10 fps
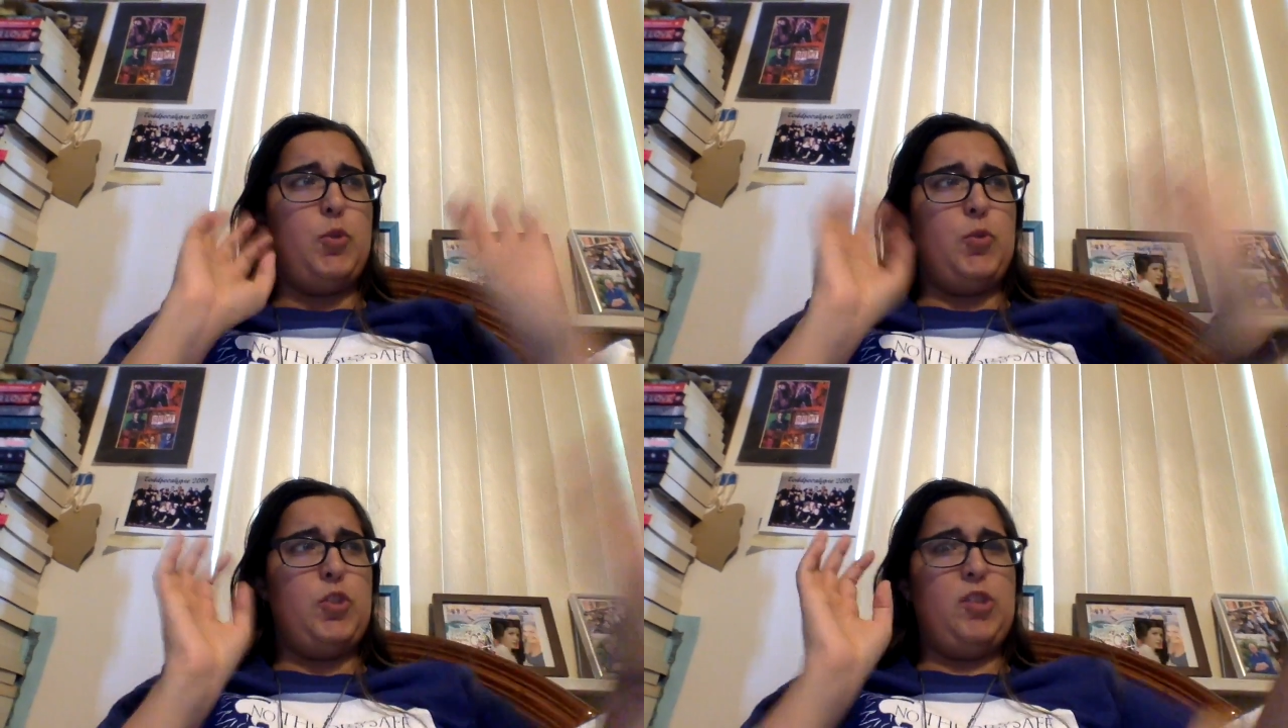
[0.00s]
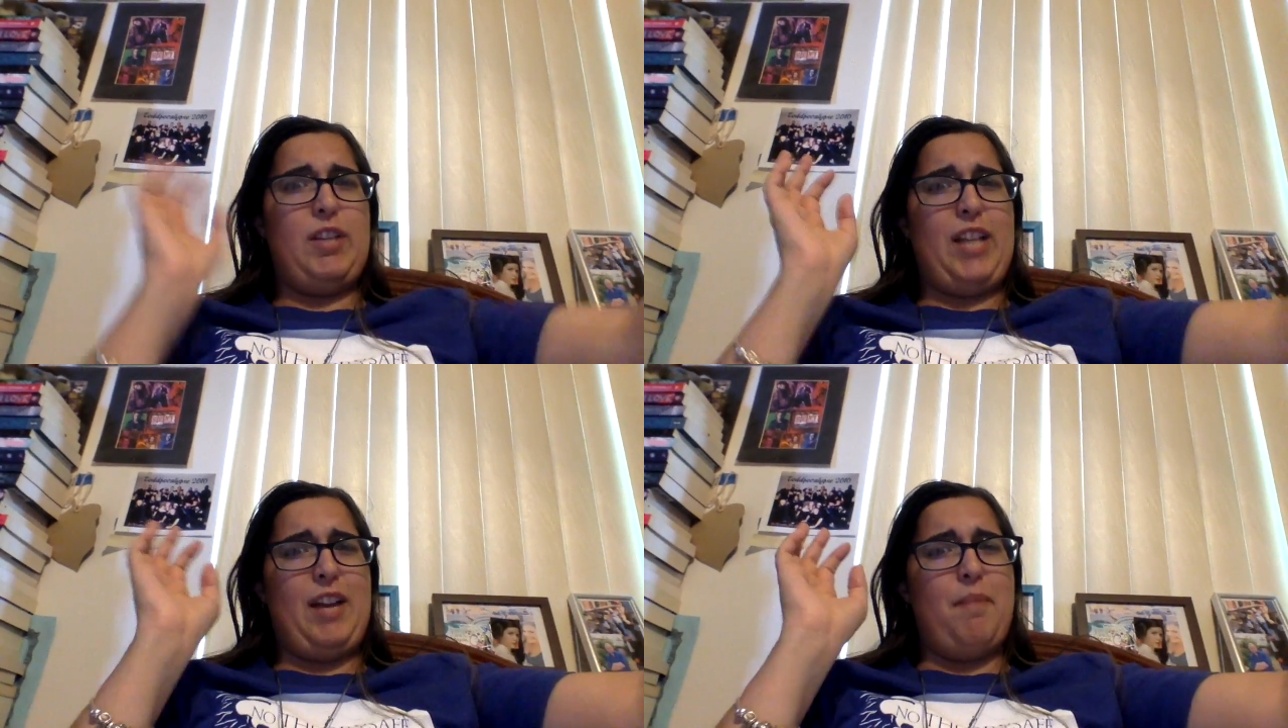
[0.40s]
was doing
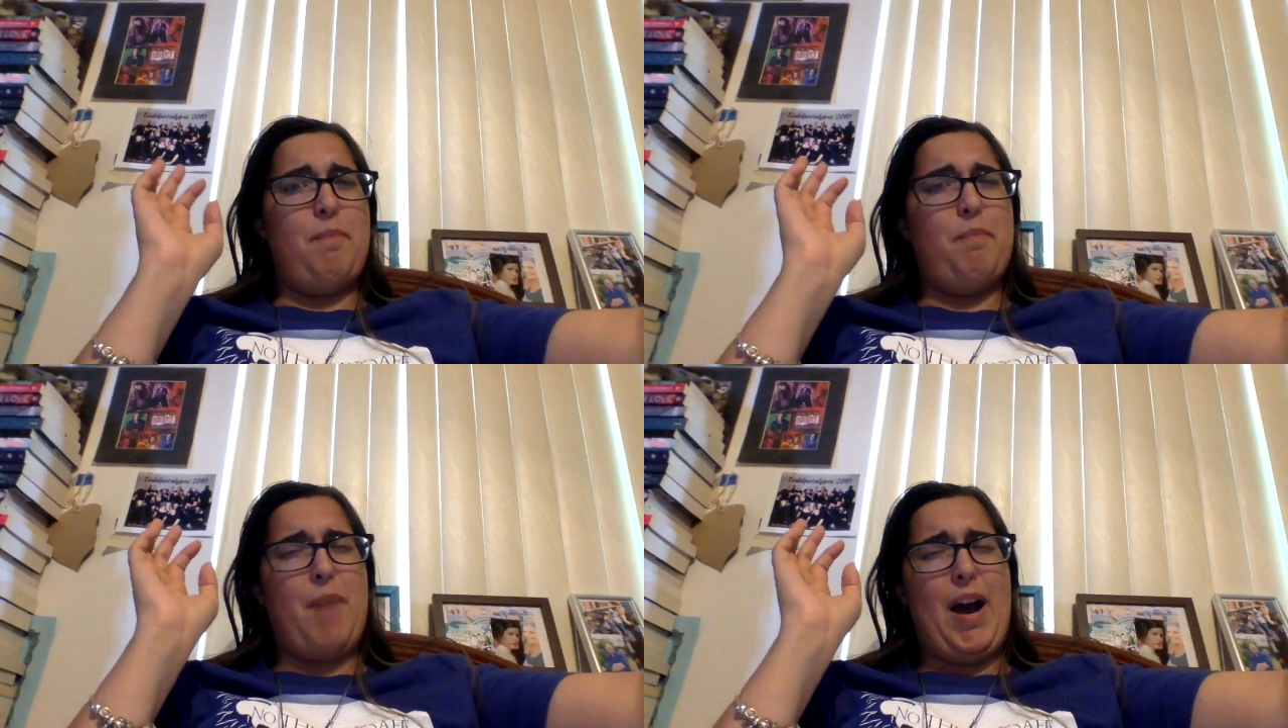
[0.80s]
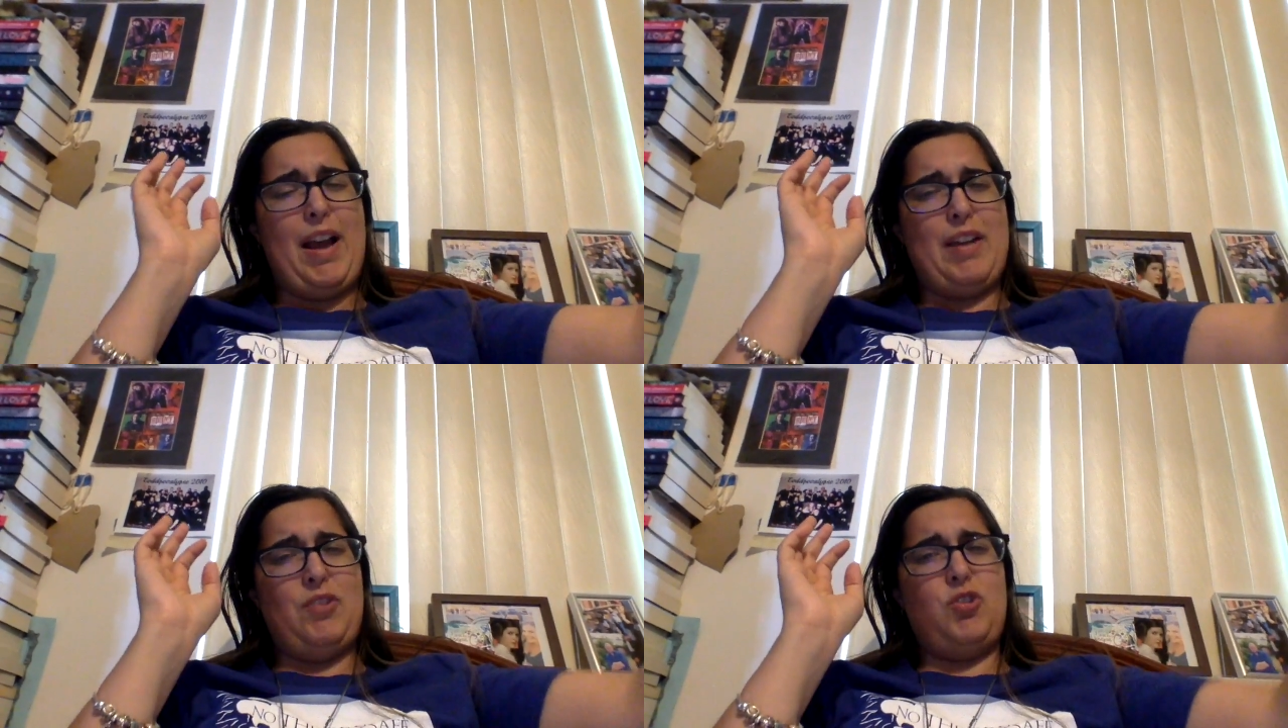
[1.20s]
like a
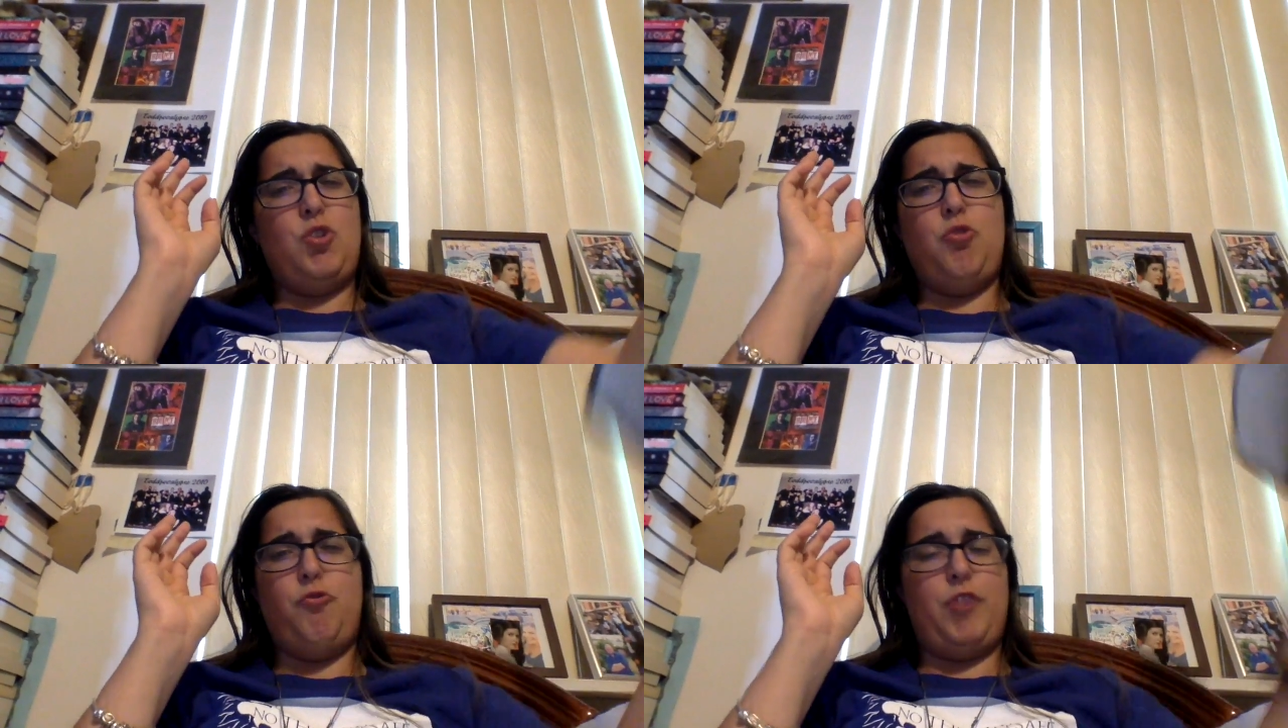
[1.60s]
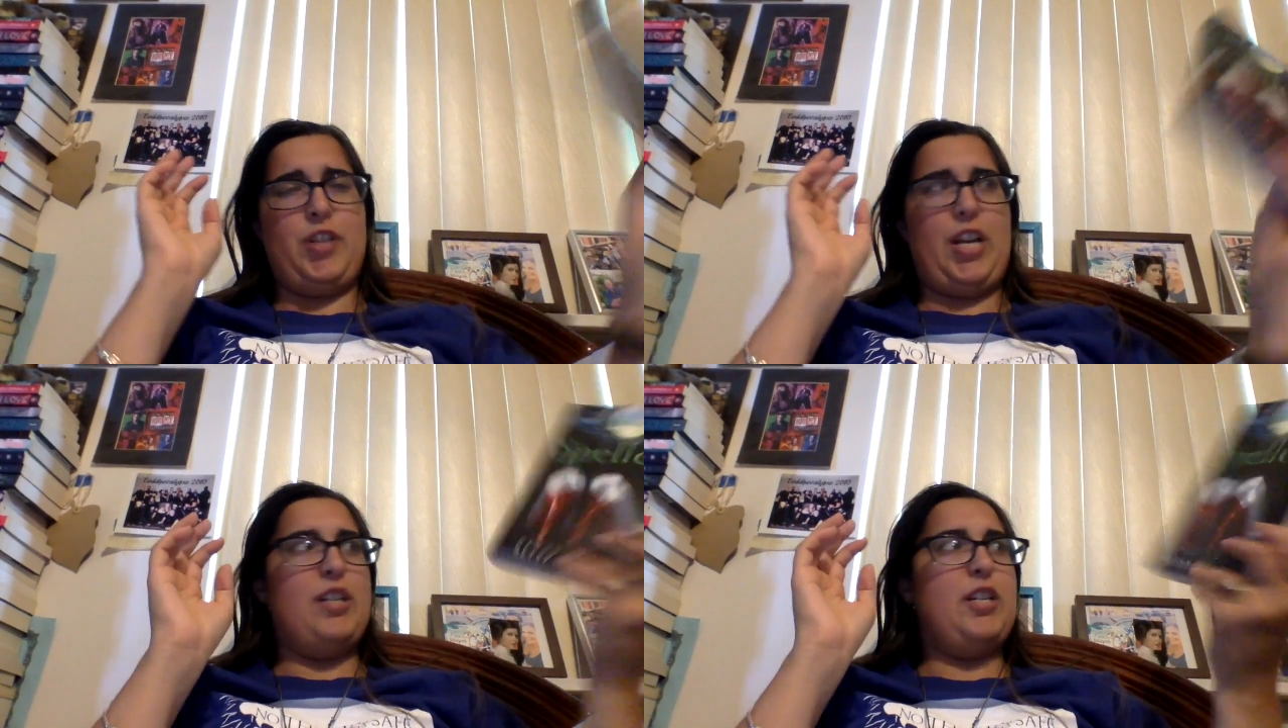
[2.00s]
buy two for
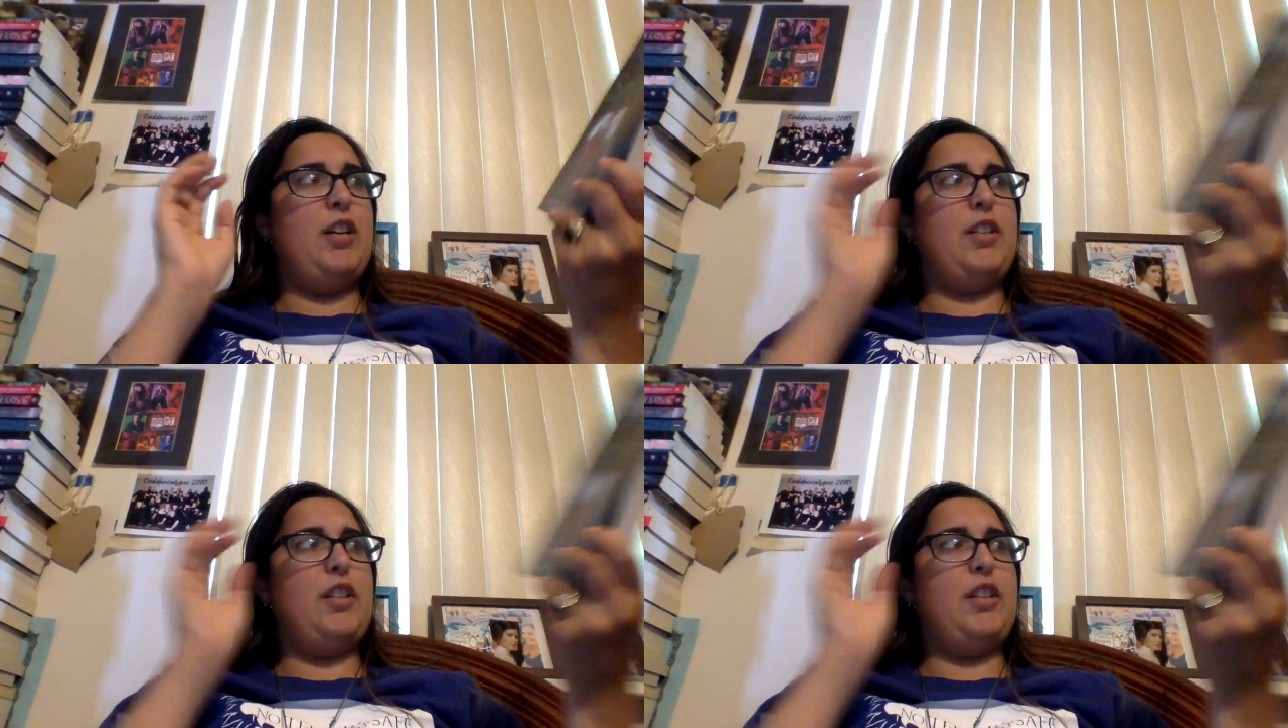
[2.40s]
10 deal.